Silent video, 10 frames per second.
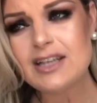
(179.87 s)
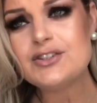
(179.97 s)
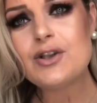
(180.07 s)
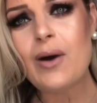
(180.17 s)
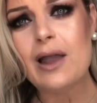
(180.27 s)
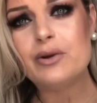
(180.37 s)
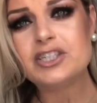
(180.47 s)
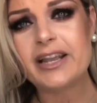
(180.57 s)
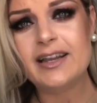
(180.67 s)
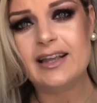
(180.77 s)
So I
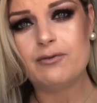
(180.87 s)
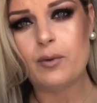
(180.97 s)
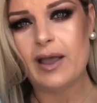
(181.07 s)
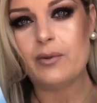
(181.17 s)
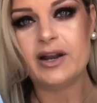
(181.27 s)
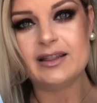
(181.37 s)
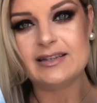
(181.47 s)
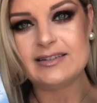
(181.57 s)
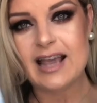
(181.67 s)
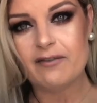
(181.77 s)
wish I could give away of
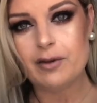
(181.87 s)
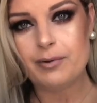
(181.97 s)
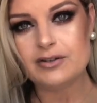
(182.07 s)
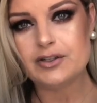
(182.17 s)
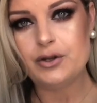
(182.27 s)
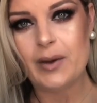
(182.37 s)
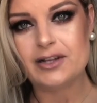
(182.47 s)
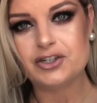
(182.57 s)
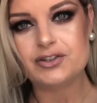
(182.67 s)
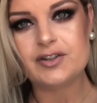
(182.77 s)
these to every person who
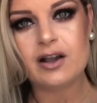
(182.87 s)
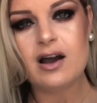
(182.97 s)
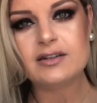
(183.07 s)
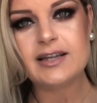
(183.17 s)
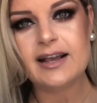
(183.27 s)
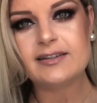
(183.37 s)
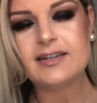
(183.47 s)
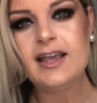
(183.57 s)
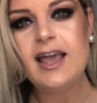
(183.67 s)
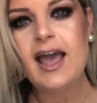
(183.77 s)
enters the
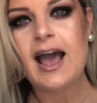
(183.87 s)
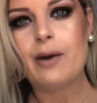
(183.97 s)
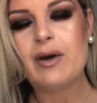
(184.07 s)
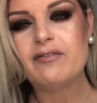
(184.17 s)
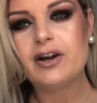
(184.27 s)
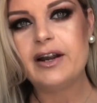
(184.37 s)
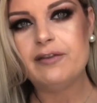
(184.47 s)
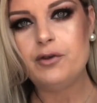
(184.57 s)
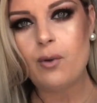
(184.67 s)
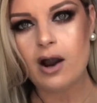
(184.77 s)
contest. However,
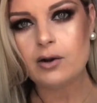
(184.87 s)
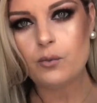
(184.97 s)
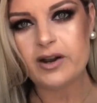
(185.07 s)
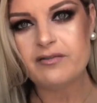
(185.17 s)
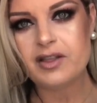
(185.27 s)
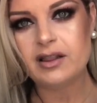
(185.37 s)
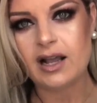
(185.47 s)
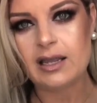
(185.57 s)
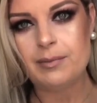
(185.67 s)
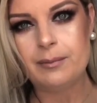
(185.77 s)
if you aren't one of the
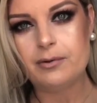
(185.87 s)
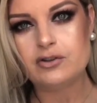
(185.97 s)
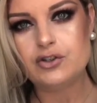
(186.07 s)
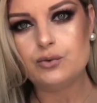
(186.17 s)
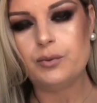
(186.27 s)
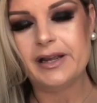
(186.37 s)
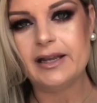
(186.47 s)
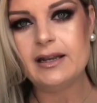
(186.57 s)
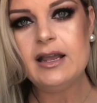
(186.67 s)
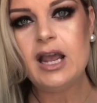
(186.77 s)
lucky people to
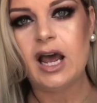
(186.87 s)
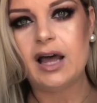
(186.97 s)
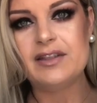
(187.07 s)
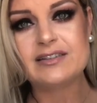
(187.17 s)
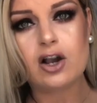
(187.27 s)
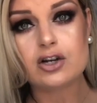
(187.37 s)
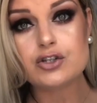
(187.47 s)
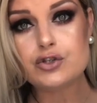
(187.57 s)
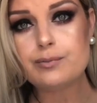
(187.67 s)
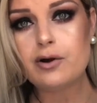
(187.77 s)
win, these are
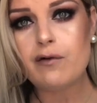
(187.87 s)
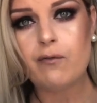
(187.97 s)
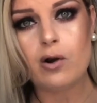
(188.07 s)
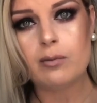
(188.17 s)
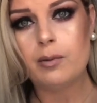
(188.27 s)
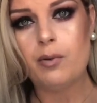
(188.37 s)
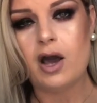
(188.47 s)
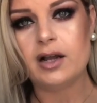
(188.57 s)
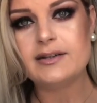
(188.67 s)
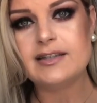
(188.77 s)
super affordable
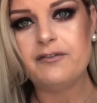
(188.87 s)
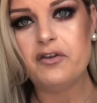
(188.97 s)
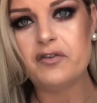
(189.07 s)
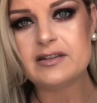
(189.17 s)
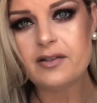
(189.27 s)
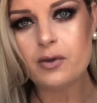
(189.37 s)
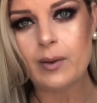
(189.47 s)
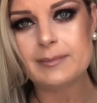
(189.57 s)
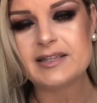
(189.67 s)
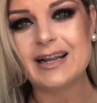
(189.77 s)
products. If you visit the
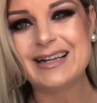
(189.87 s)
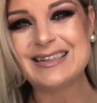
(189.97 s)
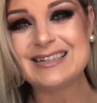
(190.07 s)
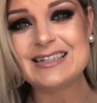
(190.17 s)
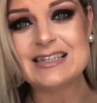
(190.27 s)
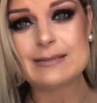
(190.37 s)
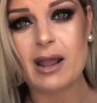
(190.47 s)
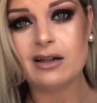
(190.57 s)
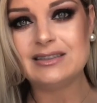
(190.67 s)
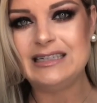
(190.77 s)
website
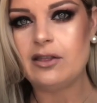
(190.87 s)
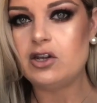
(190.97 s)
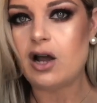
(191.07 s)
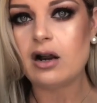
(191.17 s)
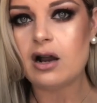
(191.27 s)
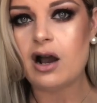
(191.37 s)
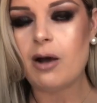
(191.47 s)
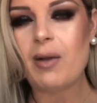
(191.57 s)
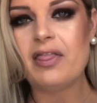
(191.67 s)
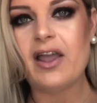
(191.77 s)

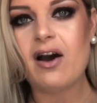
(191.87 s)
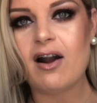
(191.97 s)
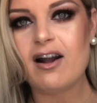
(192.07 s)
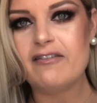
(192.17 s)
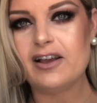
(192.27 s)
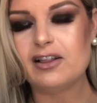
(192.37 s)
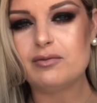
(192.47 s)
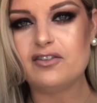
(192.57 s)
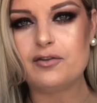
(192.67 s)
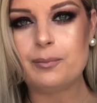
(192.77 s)
instantsmileteeth.com, they are
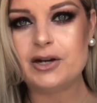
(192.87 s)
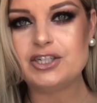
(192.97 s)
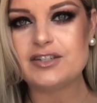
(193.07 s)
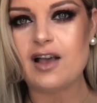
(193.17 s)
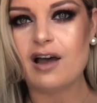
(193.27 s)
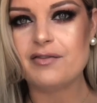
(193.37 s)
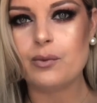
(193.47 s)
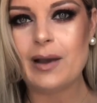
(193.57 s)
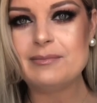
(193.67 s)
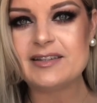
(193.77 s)
available for purchase off
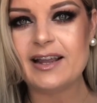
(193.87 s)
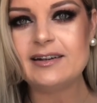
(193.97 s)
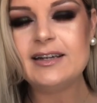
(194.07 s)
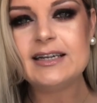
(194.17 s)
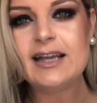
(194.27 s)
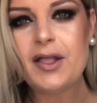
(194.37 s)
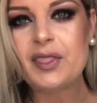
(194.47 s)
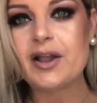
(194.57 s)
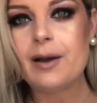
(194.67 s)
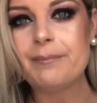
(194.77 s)
the website.
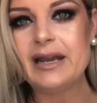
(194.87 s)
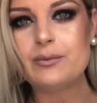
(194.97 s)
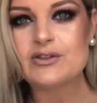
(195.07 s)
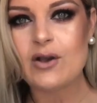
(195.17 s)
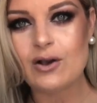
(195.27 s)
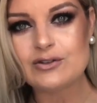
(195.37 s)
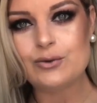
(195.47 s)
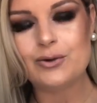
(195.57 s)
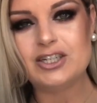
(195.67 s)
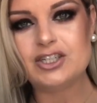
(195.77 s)
The company was
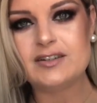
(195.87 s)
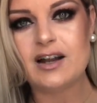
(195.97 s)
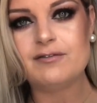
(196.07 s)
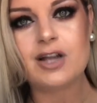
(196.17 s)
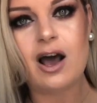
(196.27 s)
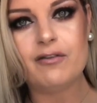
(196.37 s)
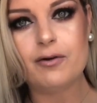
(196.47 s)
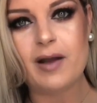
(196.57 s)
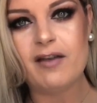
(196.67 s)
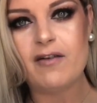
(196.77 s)
also gracious enough to
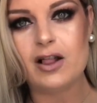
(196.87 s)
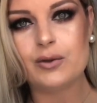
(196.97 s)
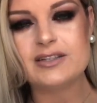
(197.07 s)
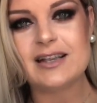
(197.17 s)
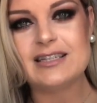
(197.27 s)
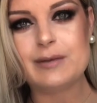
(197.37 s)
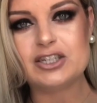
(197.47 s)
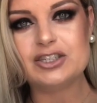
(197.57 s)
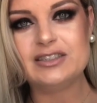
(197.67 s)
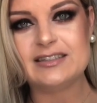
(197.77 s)
offer my followers a
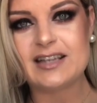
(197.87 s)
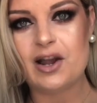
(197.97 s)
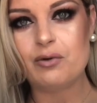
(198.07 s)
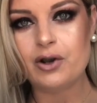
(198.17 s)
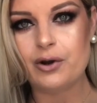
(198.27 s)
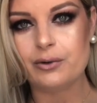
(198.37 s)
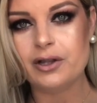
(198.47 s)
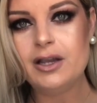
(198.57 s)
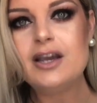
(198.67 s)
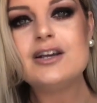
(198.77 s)
special discount
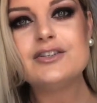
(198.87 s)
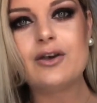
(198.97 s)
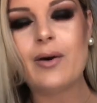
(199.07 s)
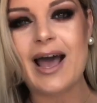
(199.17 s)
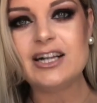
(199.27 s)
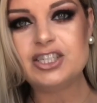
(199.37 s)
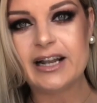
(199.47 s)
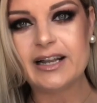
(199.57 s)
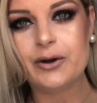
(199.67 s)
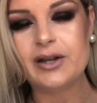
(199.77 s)
code. So at
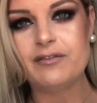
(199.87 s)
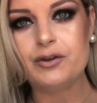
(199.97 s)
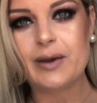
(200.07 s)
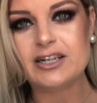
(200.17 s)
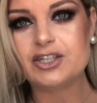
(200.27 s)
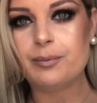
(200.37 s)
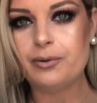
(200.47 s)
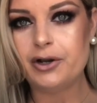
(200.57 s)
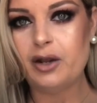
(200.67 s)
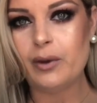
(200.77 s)
checkout, if you enter
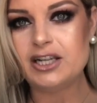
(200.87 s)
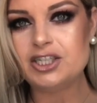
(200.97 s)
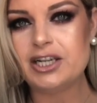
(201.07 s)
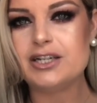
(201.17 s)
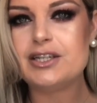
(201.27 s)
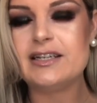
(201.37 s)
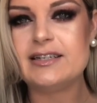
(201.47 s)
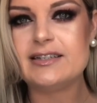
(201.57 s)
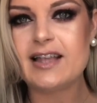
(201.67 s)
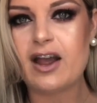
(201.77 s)
Pretty Witch into the
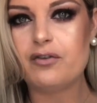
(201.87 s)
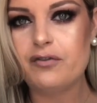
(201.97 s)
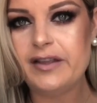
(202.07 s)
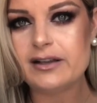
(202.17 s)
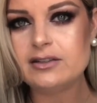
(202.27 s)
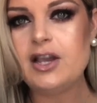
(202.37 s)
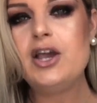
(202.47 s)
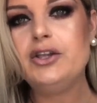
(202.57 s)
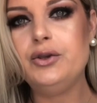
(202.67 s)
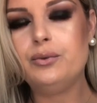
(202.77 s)
discount field,
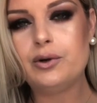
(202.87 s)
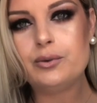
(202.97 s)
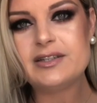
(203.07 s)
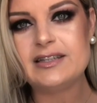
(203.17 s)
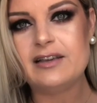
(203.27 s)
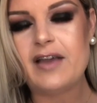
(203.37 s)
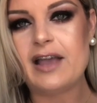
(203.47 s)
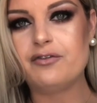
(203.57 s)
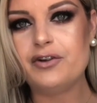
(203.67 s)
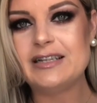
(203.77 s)
you will receive
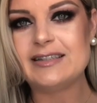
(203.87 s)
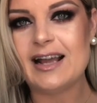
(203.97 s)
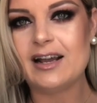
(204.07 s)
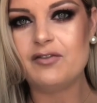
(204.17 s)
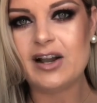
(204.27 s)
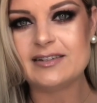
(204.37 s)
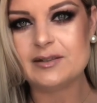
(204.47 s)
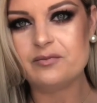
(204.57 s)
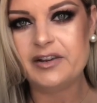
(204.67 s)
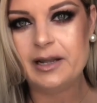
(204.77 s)
a free set of
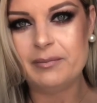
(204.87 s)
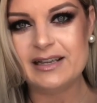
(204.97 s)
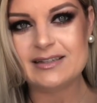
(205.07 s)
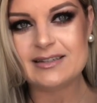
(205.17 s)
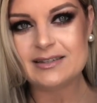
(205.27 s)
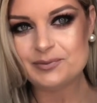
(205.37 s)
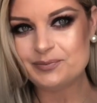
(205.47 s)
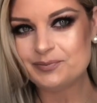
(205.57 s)
custom fitting beads.